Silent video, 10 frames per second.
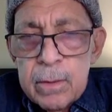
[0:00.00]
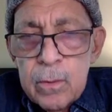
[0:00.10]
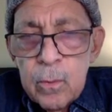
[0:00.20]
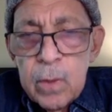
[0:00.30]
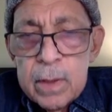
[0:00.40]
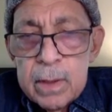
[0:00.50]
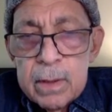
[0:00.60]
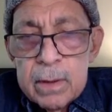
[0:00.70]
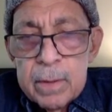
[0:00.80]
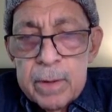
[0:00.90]
what
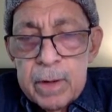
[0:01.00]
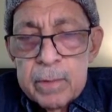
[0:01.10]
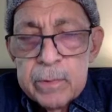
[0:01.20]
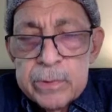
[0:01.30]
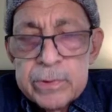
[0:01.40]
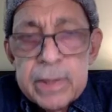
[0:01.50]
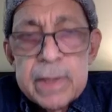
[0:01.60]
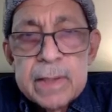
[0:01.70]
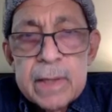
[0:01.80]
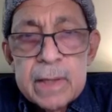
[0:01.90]
the parable was trying
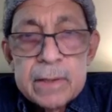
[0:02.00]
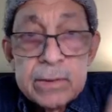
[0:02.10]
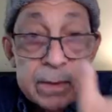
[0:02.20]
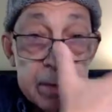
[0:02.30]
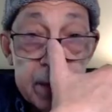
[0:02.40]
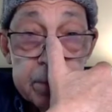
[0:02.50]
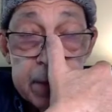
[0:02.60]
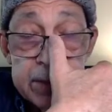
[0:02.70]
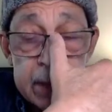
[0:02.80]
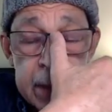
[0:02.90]
to tell us, and
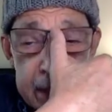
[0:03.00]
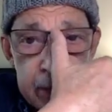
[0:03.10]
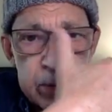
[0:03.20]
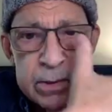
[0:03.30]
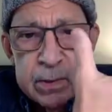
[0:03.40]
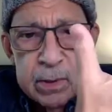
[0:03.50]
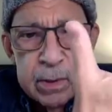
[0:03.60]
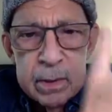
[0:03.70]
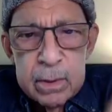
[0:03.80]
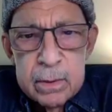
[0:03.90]
basically that was,
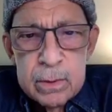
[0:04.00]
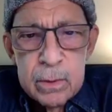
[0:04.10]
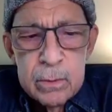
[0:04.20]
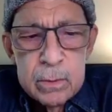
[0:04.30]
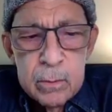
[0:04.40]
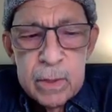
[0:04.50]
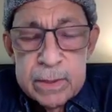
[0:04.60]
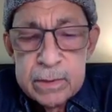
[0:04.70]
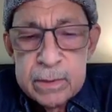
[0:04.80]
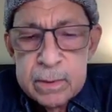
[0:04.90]
don't
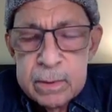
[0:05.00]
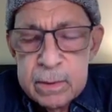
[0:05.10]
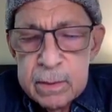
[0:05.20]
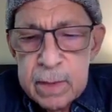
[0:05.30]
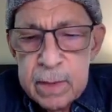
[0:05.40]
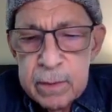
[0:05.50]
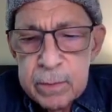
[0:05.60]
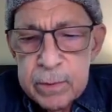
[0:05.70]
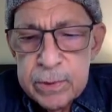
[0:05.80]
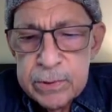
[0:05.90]
waste any of the
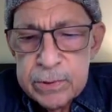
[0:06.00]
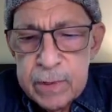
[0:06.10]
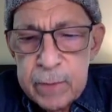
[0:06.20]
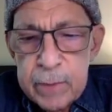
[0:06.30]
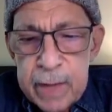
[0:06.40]
precious time we